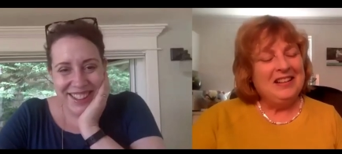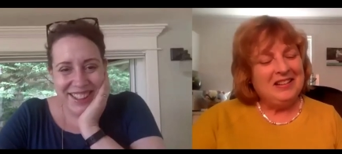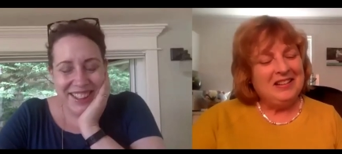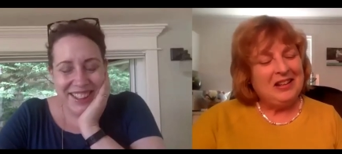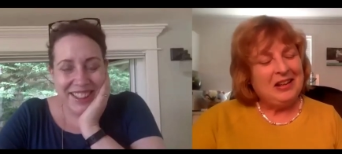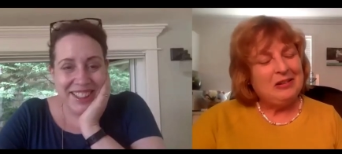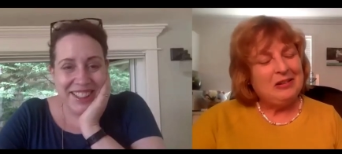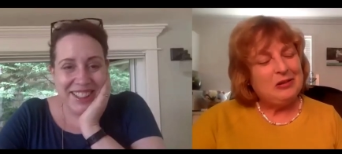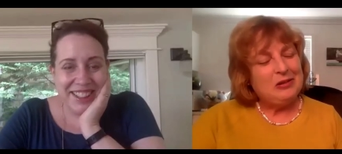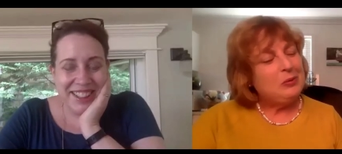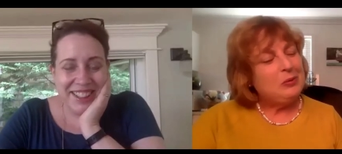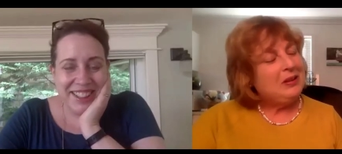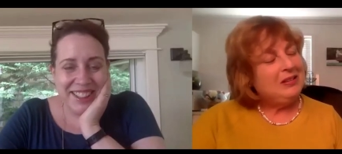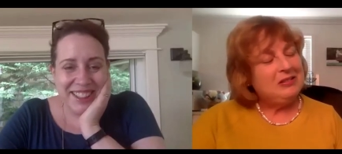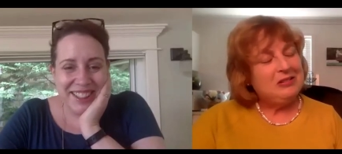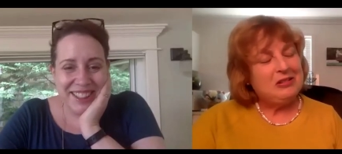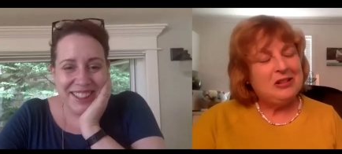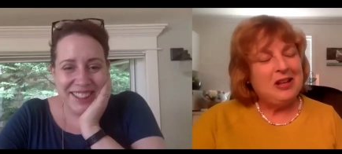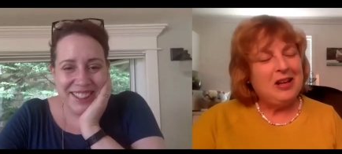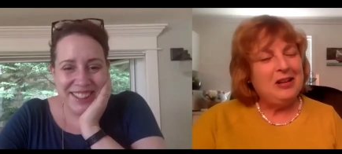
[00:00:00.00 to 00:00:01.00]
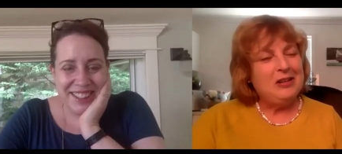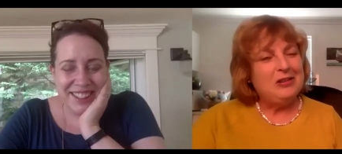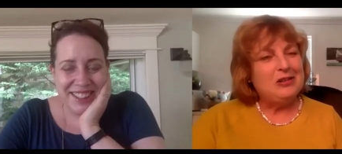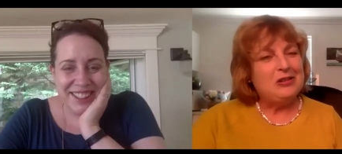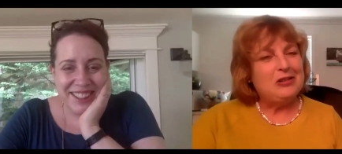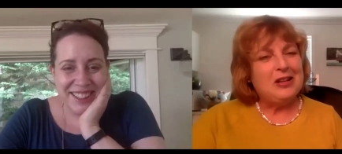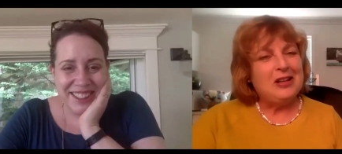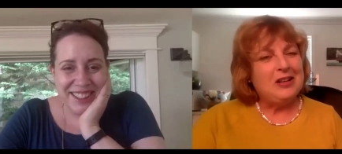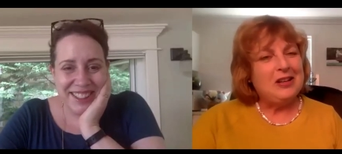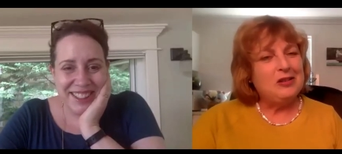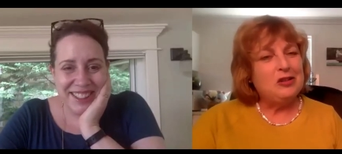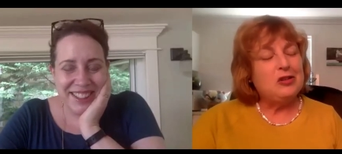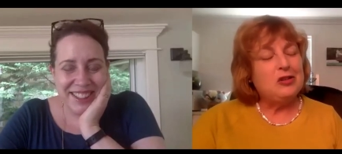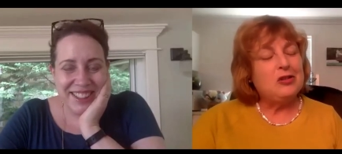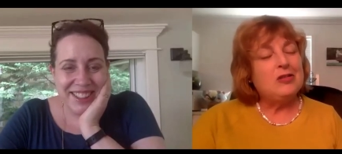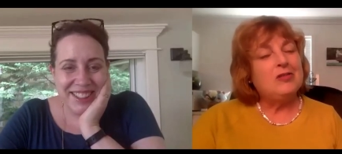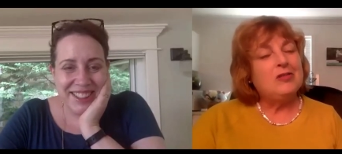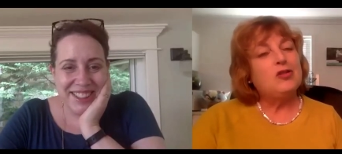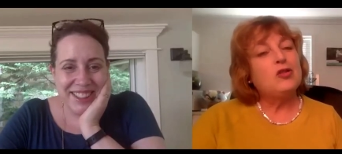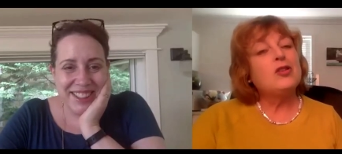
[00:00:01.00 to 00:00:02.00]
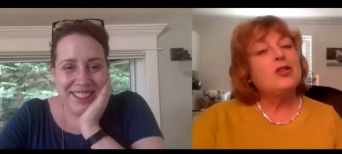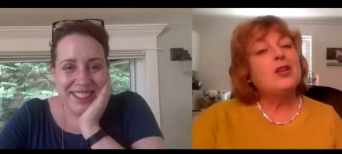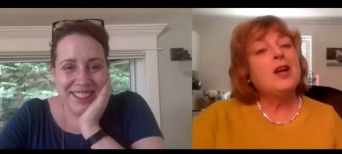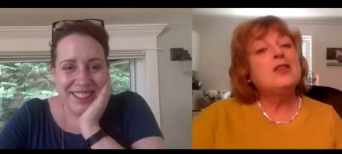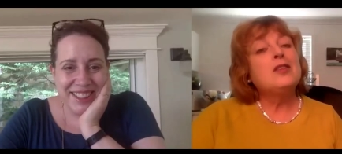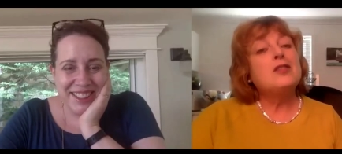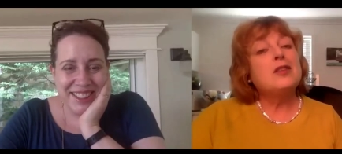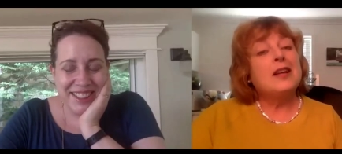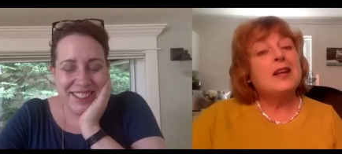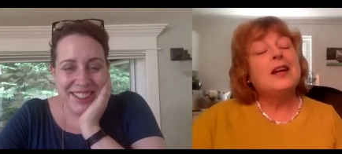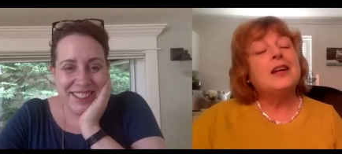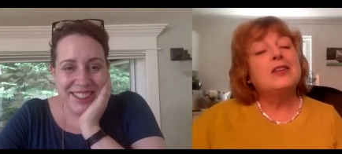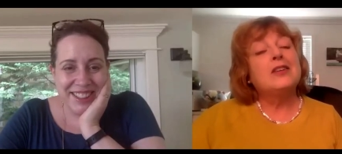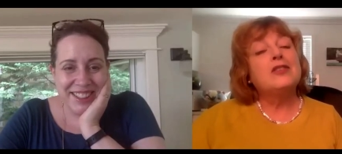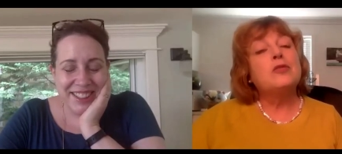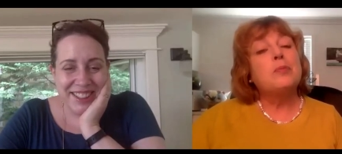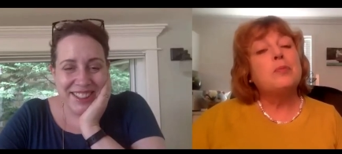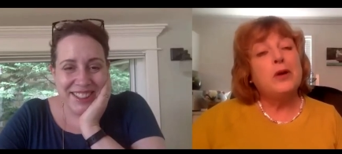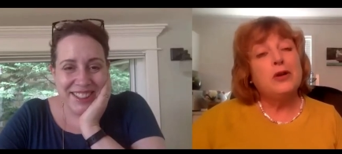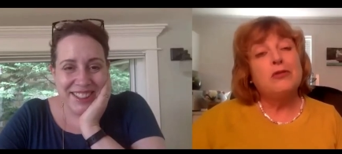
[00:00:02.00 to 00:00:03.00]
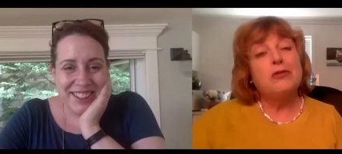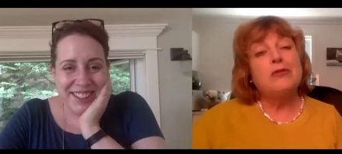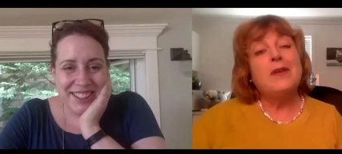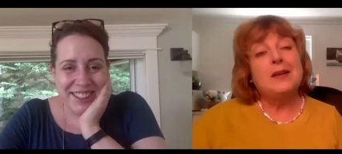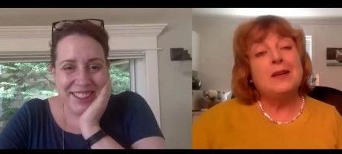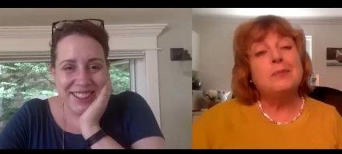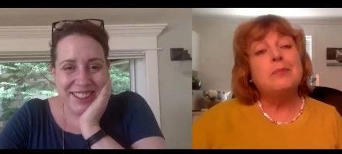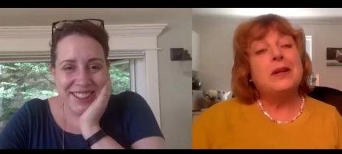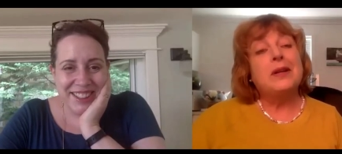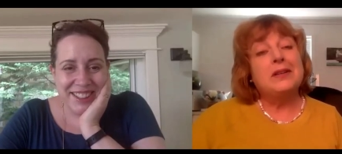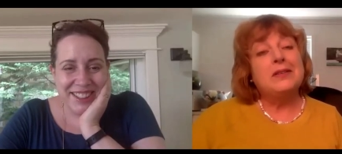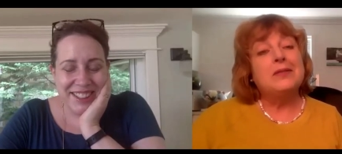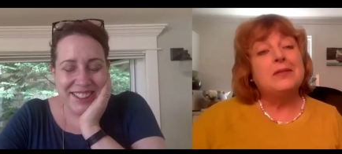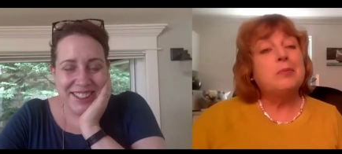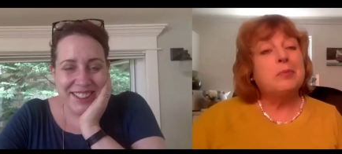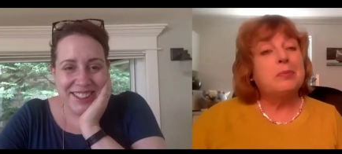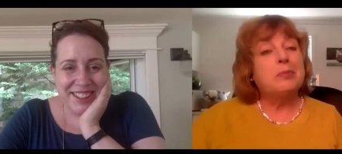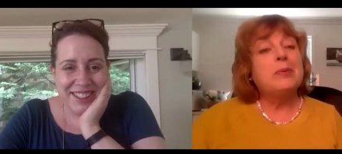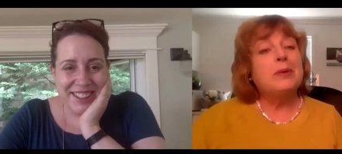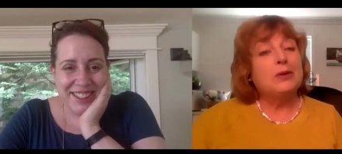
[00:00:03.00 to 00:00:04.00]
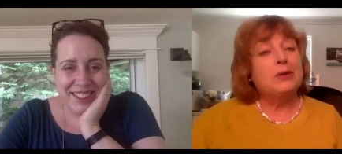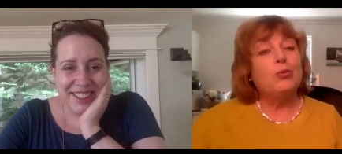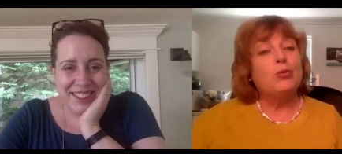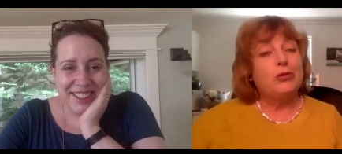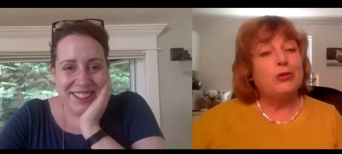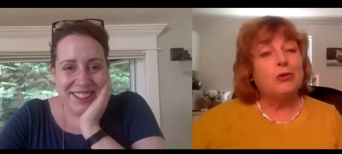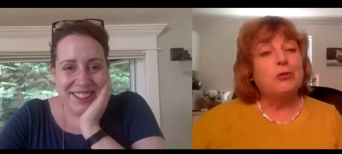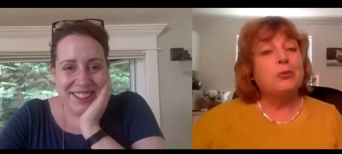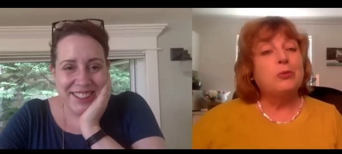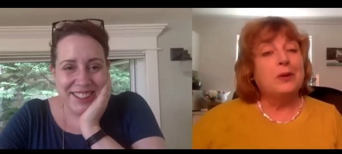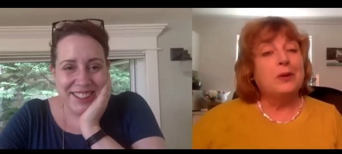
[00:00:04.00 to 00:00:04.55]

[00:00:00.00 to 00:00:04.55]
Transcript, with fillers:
Speaker 1: That's, well, it sounds like it's both fun but also